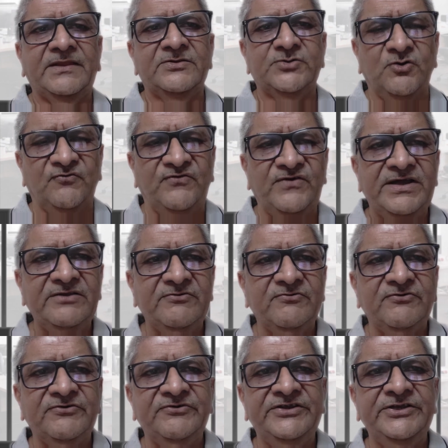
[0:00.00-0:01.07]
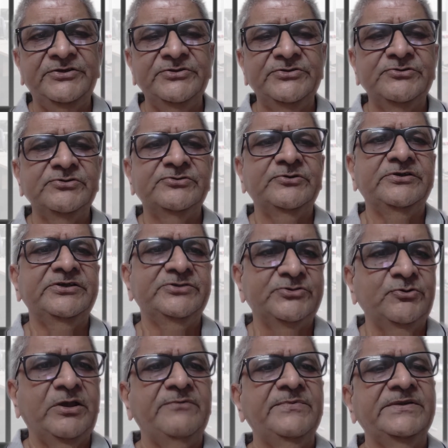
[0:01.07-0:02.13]
so far it used
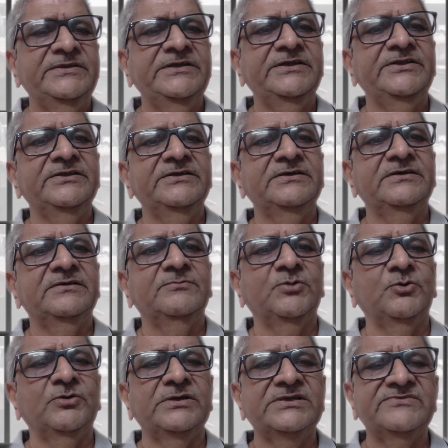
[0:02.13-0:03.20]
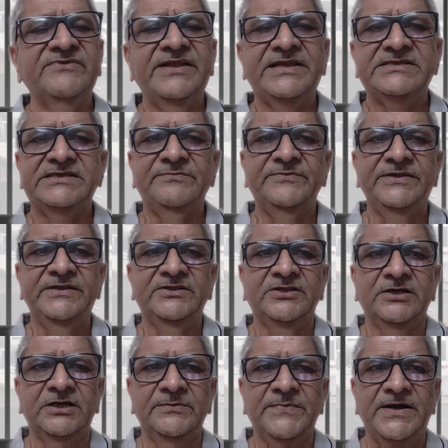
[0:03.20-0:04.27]
to happen that brokers were accepting
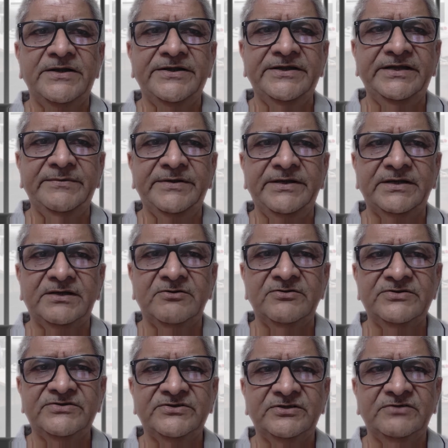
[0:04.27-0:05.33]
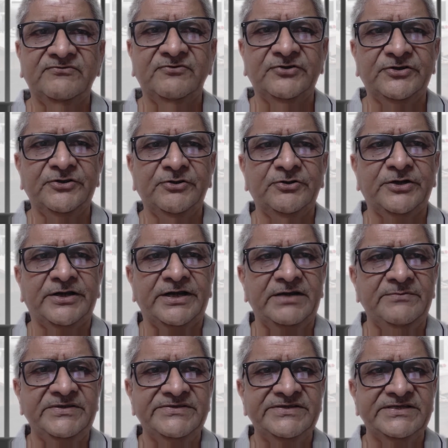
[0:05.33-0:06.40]
third party Demat accounts for your
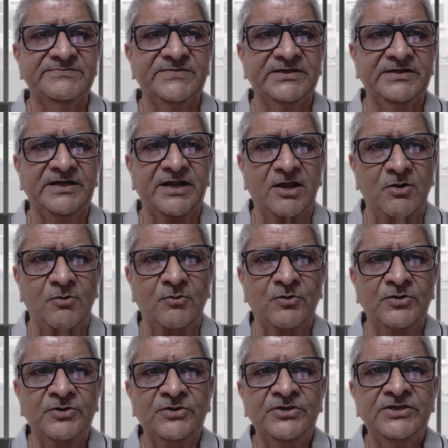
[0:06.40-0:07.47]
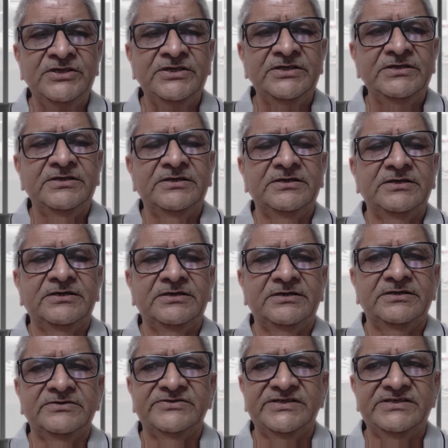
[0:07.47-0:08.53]
trade business, but now
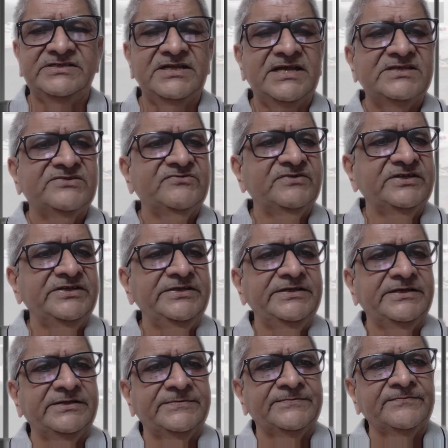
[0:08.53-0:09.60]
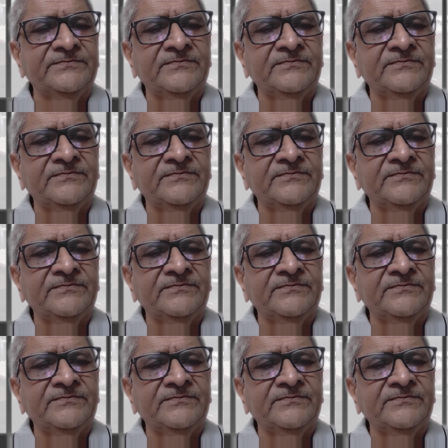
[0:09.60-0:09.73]
since last 1 year